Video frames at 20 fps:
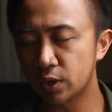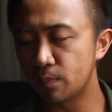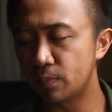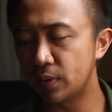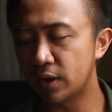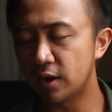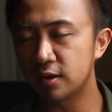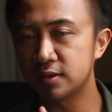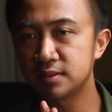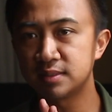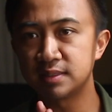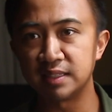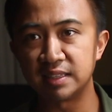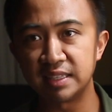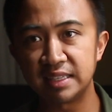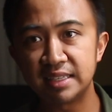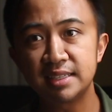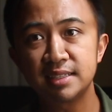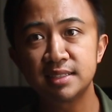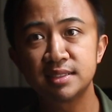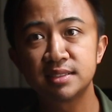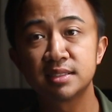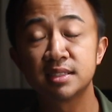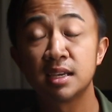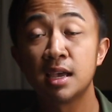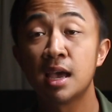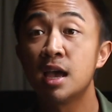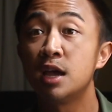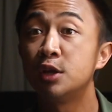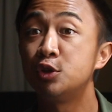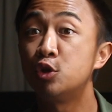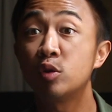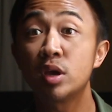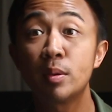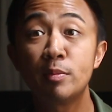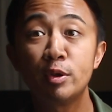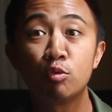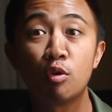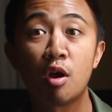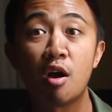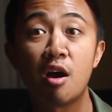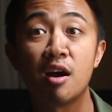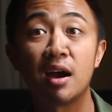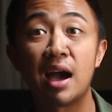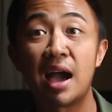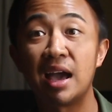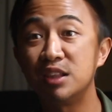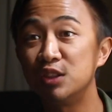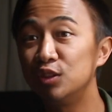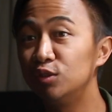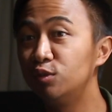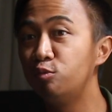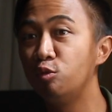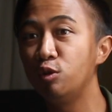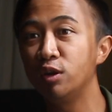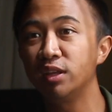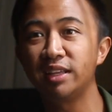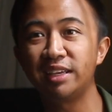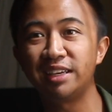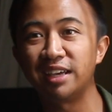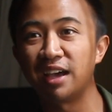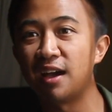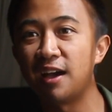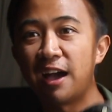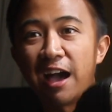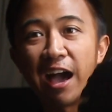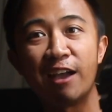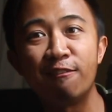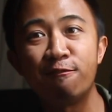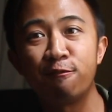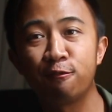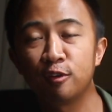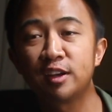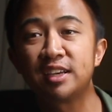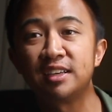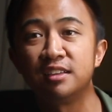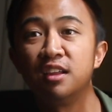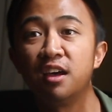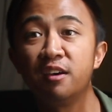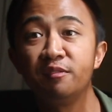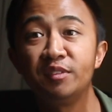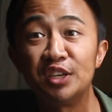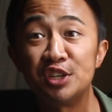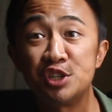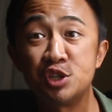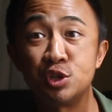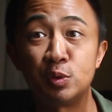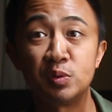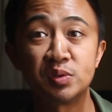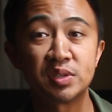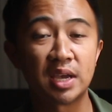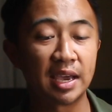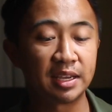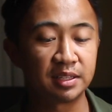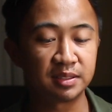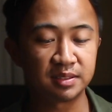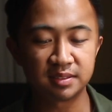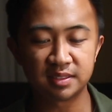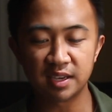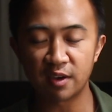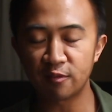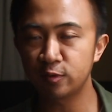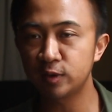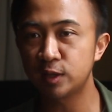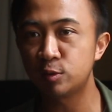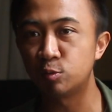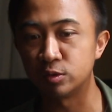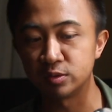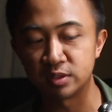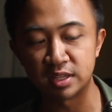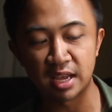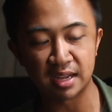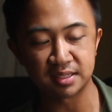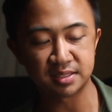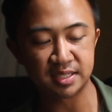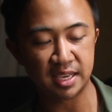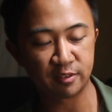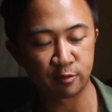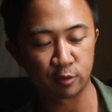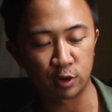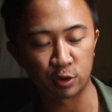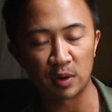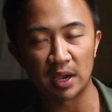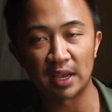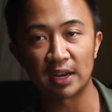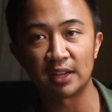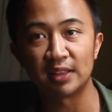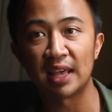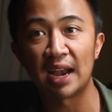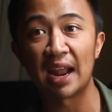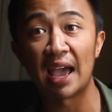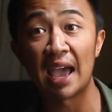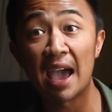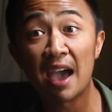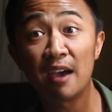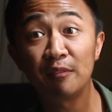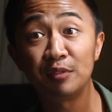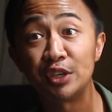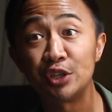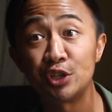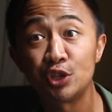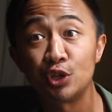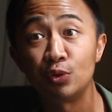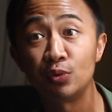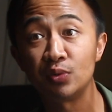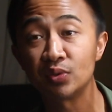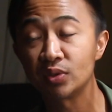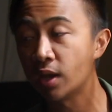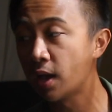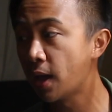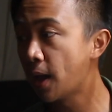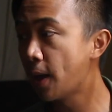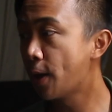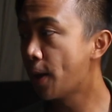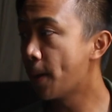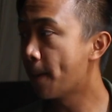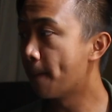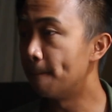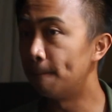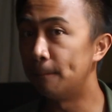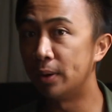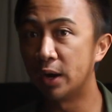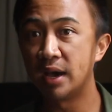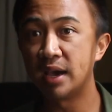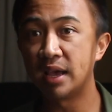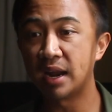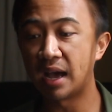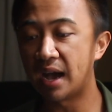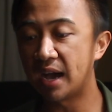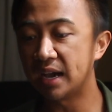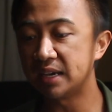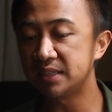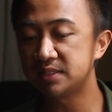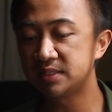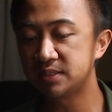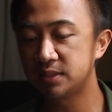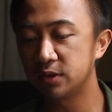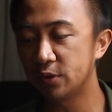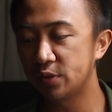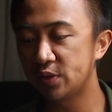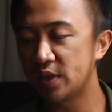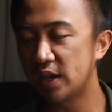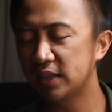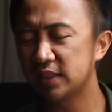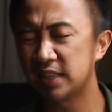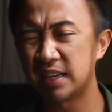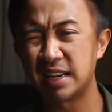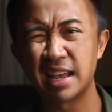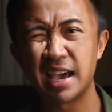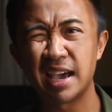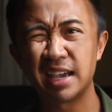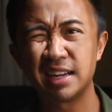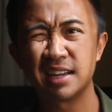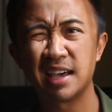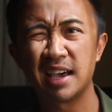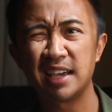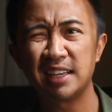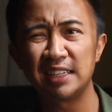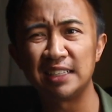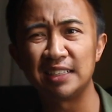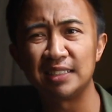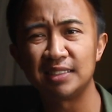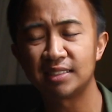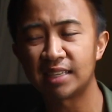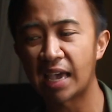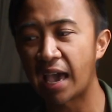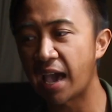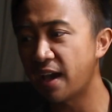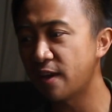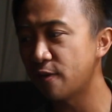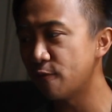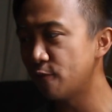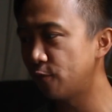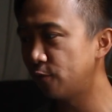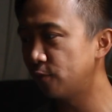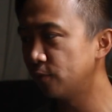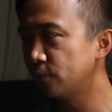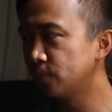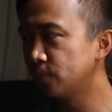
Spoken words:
compared to these. Don't get me wrong, I freaking love these shoes. I definitely will not take for granted that I have these shoes. But I still think the 990s have